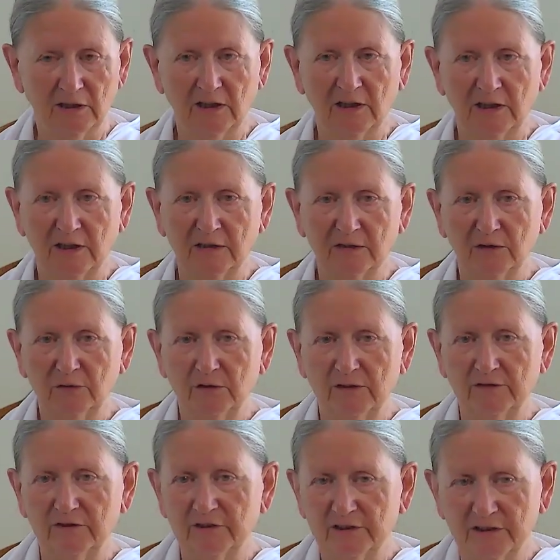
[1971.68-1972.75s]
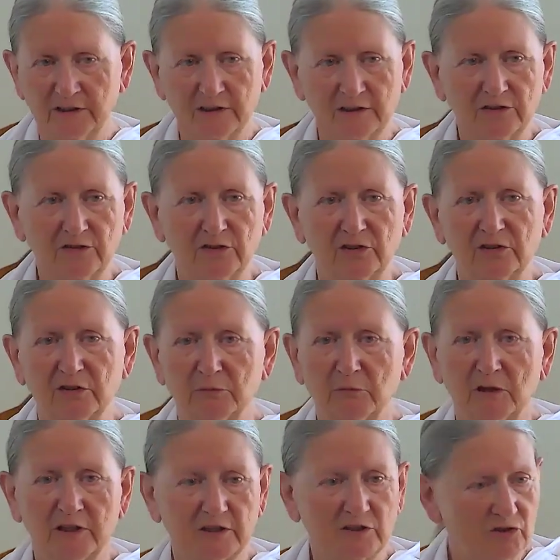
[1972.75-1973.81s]
and whoever it is
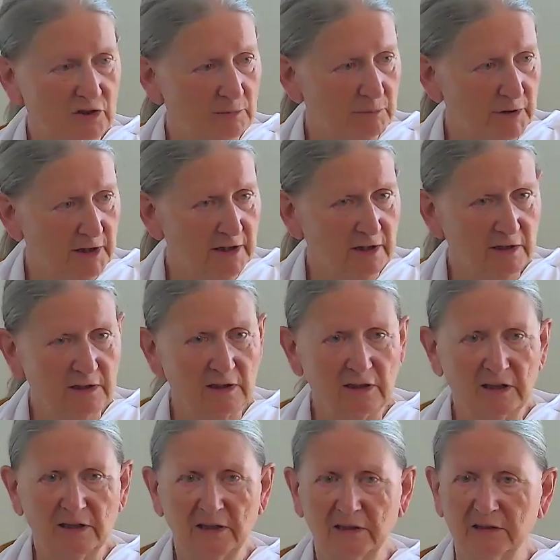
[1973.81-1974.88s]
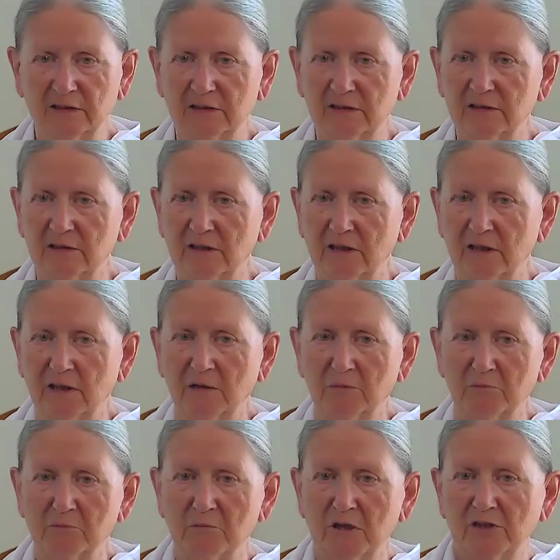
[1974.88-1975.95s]
my sibling and
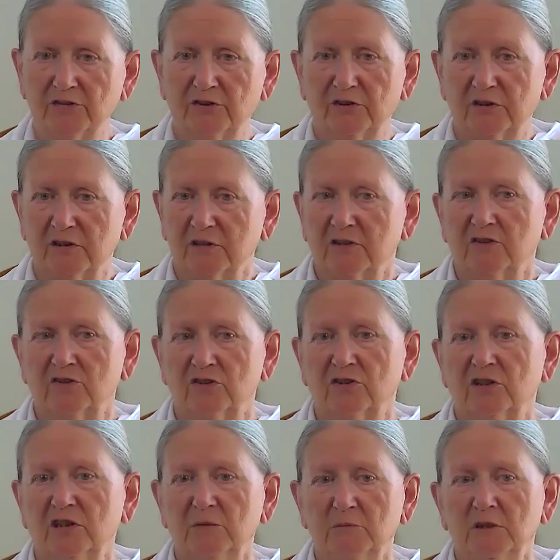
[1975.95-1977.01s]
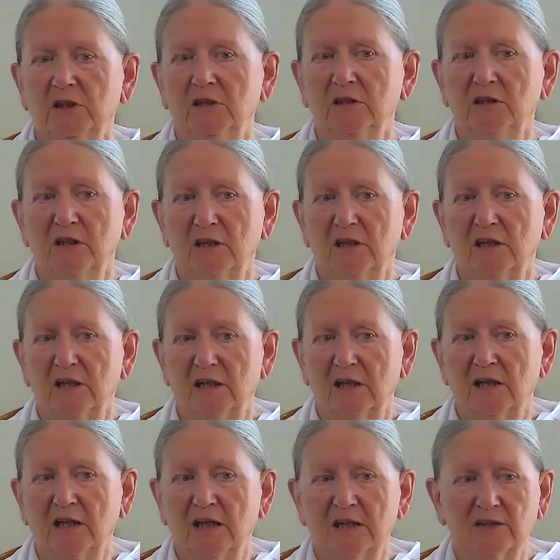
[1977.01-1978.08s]
must see me
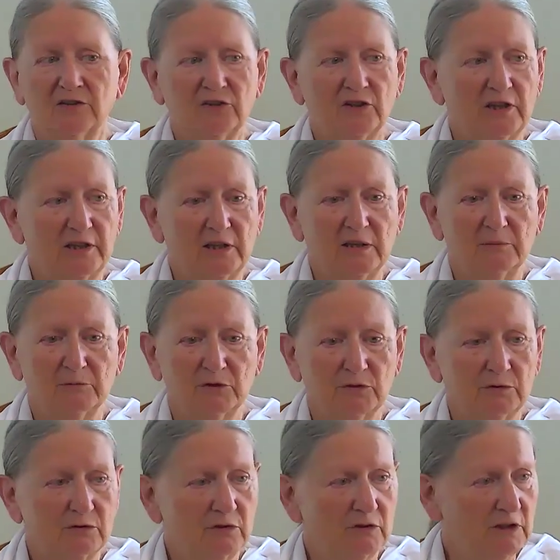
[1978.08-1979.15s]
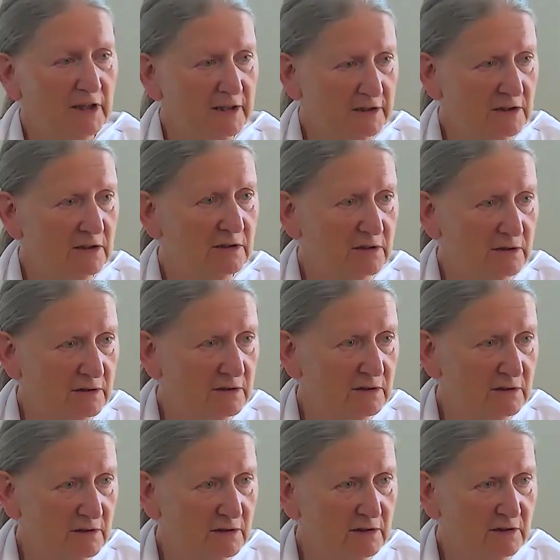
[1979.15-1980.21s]
as I am, sooner or later.
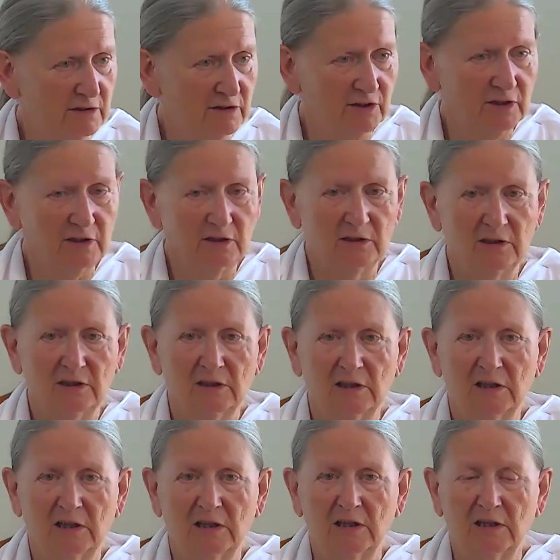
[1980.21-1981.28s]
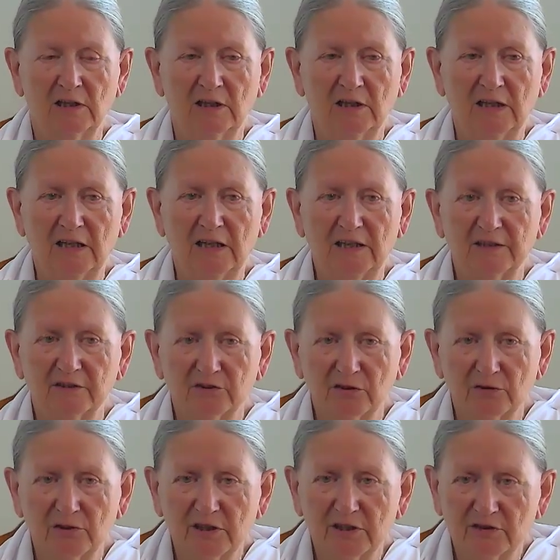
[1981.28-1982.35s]
See? And so
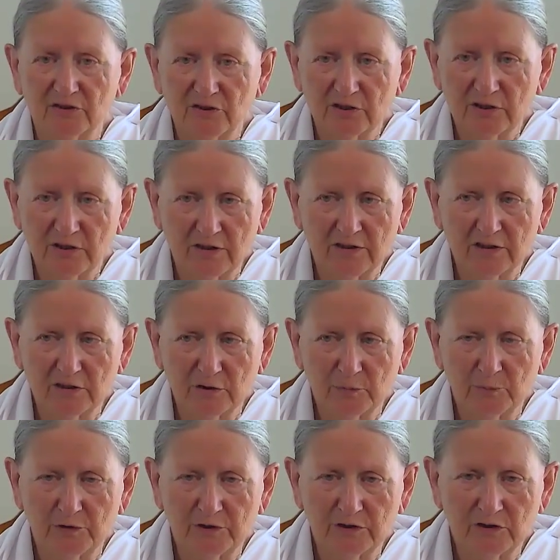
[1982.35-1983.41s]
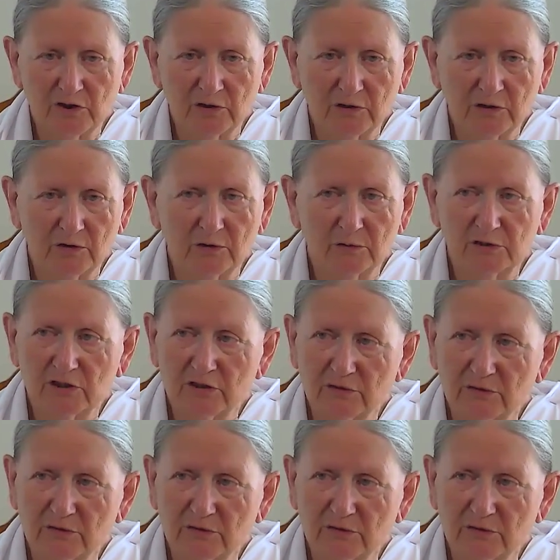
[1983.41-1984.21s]
there is another spiritual law which is